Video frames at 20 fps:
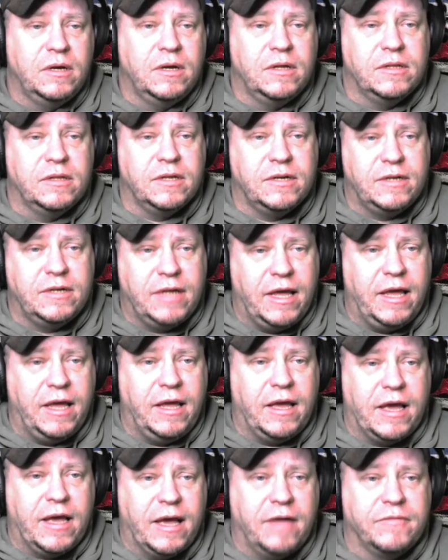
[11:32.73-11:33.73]
the
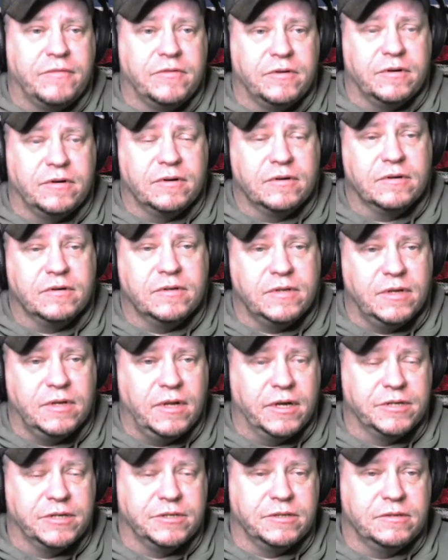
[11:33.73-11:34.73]
day after the
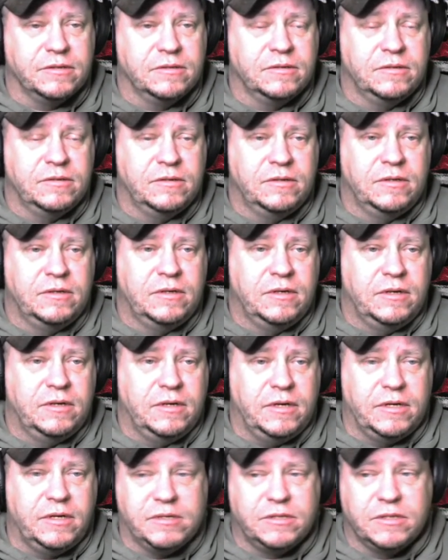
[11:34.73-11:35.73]
election.
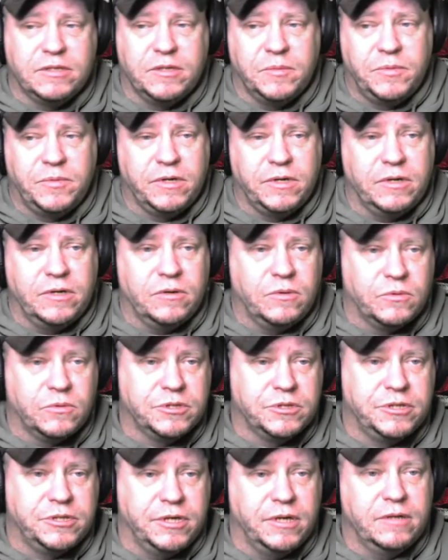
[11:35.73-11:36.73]
This is complete
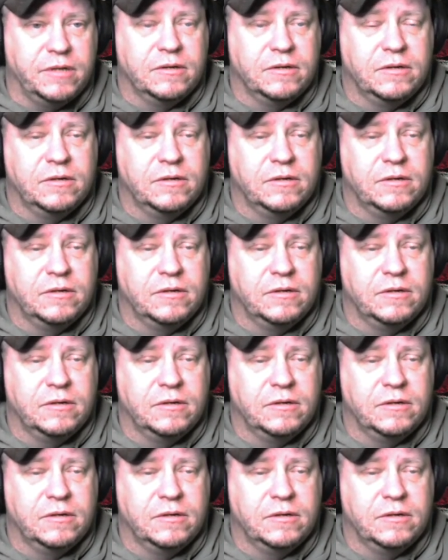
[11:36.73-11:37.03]
horseshit.